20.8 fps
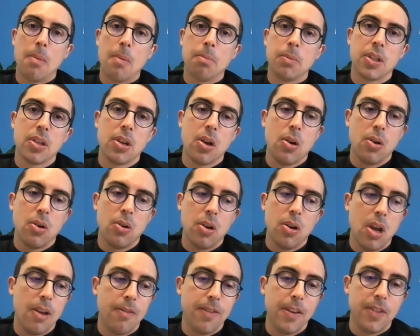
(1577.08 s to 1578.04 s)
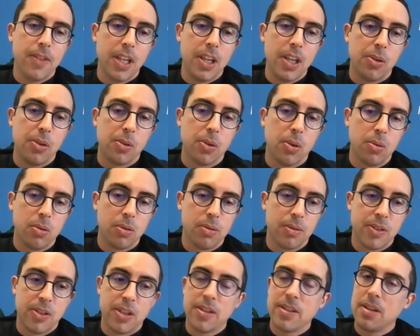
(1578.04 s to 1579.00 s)
So a 50-year-old
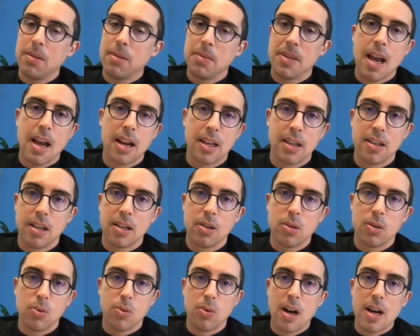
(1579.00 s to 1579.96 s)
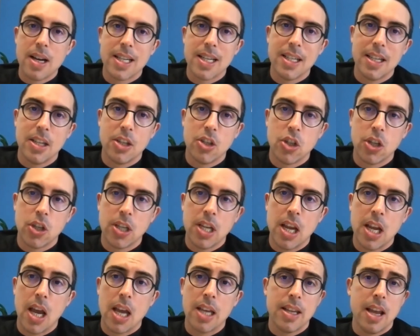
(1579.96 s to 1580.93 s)
systems architect or IT
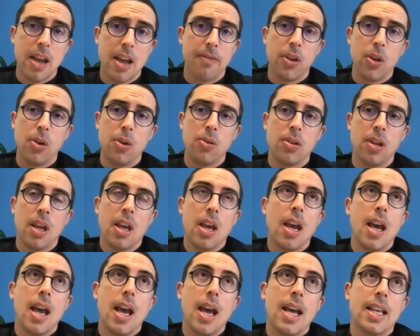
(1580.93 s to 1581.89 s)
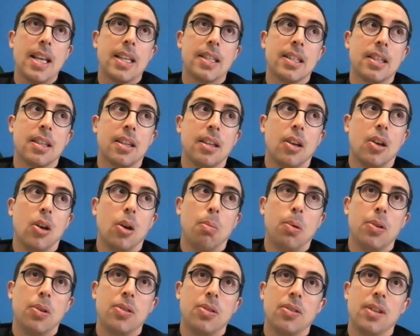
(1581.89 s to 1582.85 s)
engineer, is that viewed as a
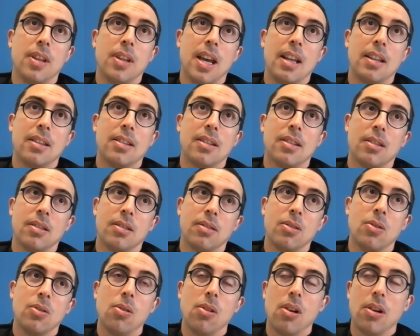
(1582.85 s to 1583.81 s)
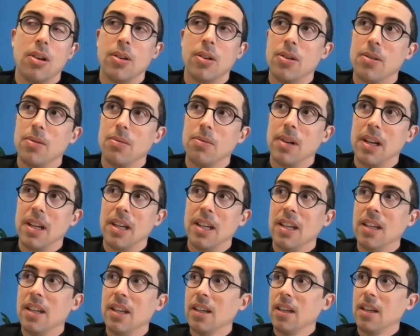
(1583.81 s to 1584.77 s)
person that's no longer really
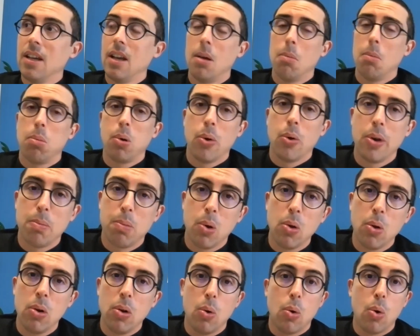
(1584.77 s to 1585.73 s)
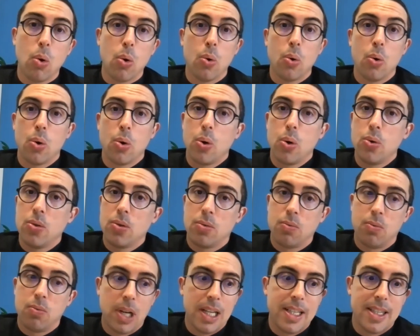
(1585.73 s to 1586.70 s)
employable, or who's
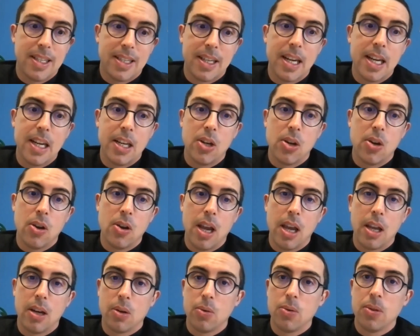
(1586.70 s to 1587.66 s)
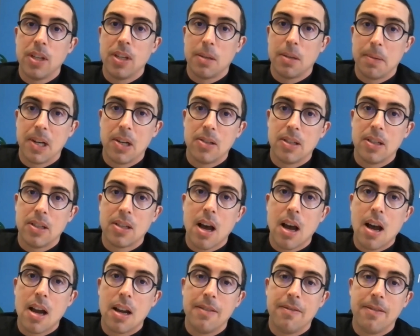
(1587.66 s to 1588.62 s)
really senior and whose experience is
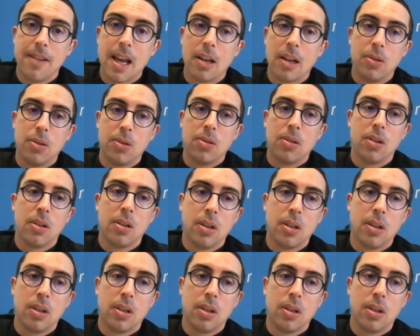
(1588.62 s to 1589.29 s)
highly valued?